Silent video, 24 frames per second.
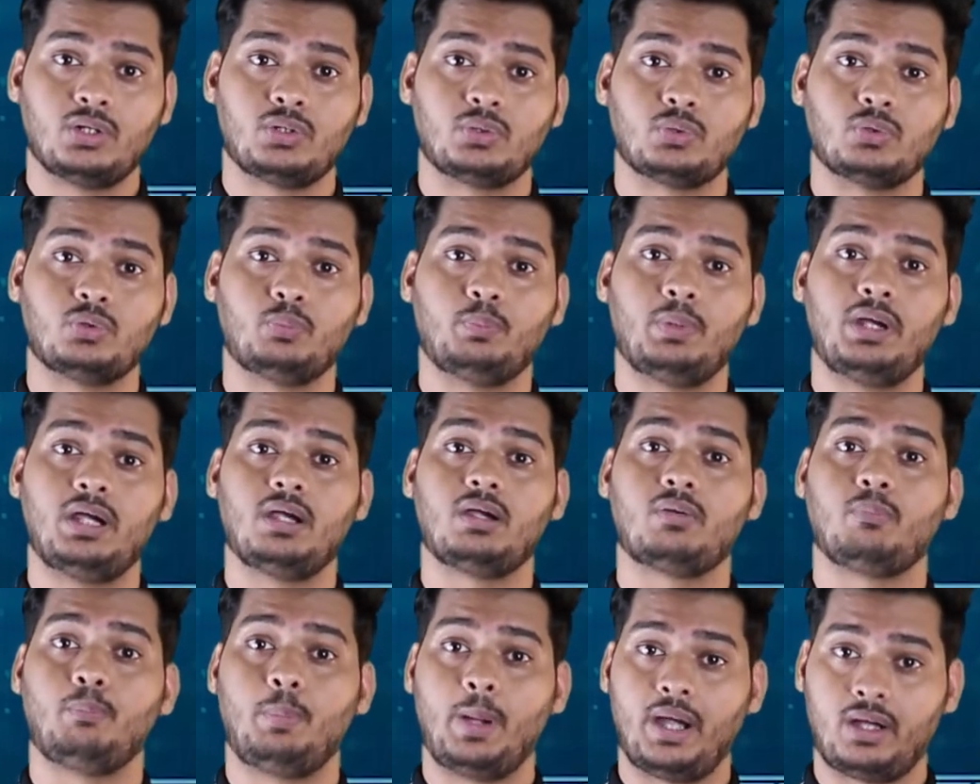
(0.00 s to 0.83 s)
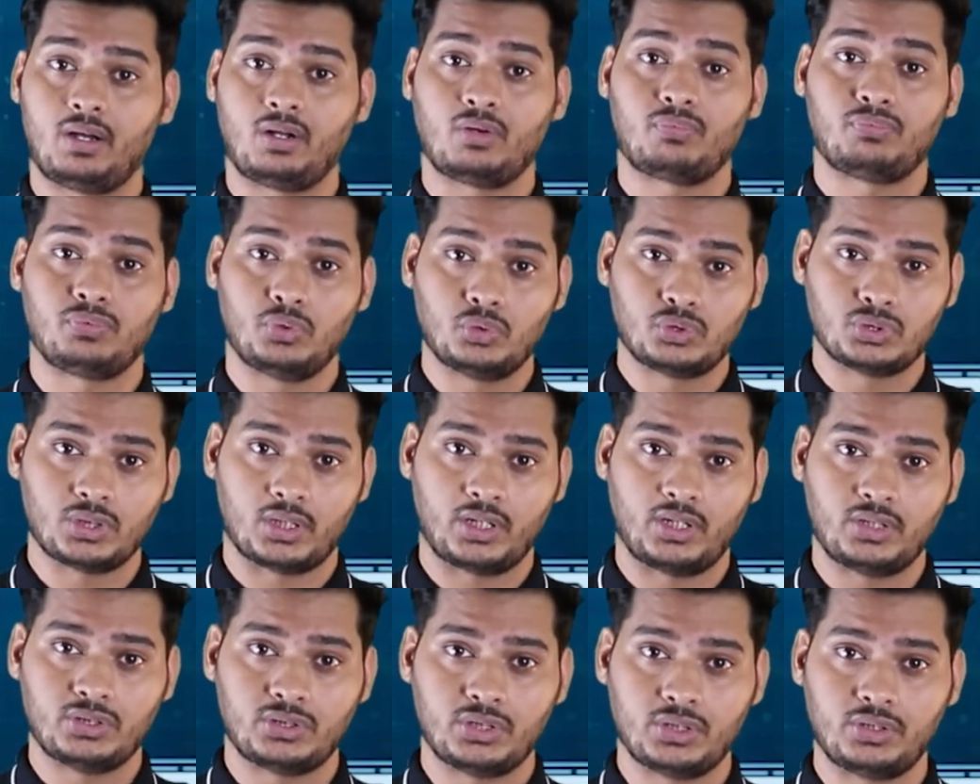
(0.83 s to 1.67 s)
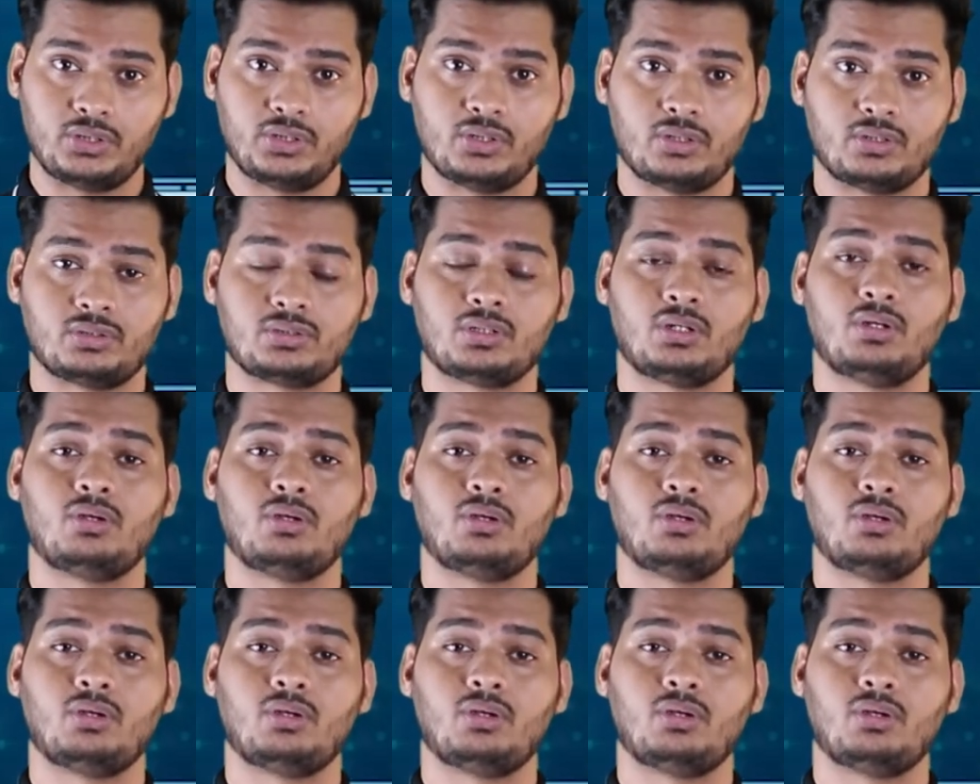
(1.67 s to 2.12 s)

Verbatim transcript: to build better future engineers